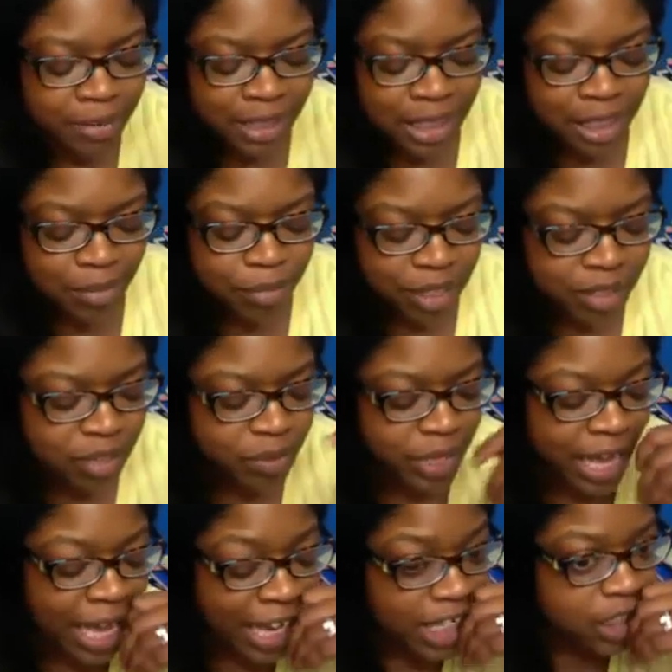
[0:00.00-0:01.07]
seeing mothers with
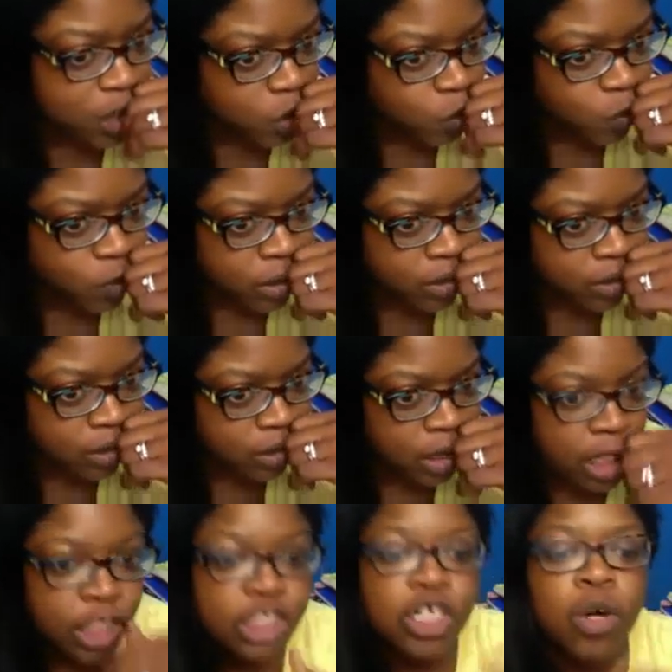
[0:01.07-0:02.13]
8 toes.
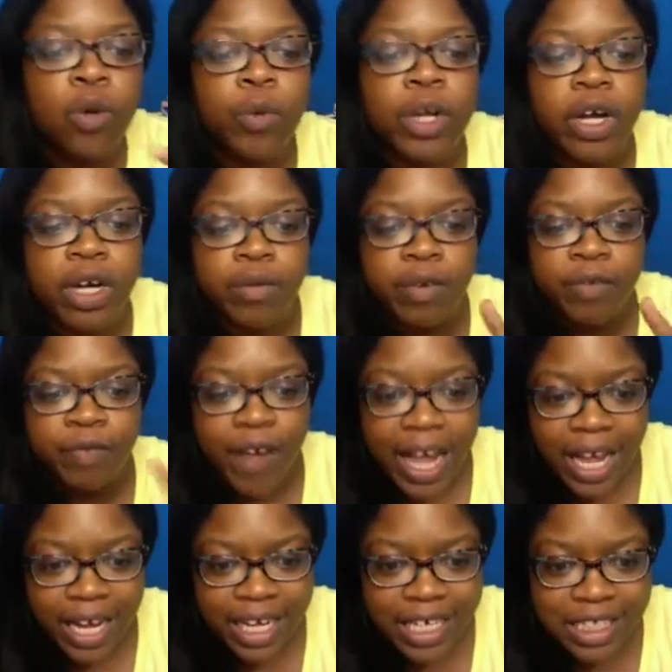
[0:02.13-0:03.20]
So we're going to
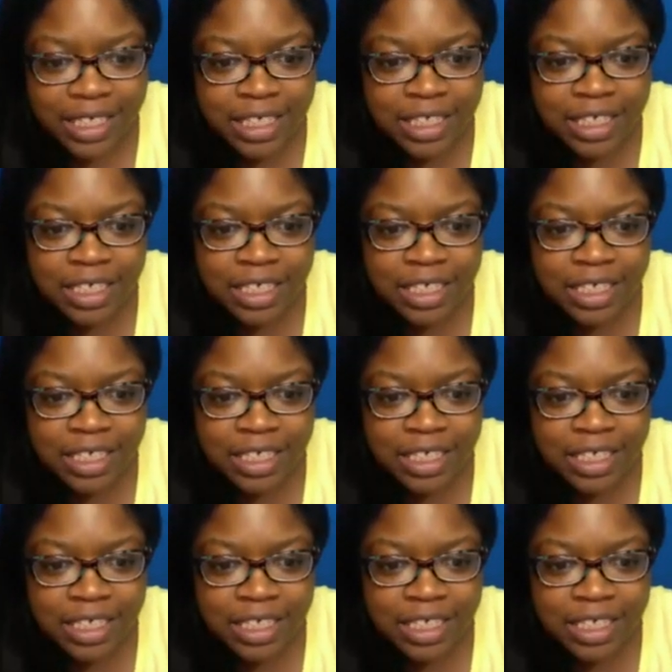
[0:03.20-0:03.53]
refine.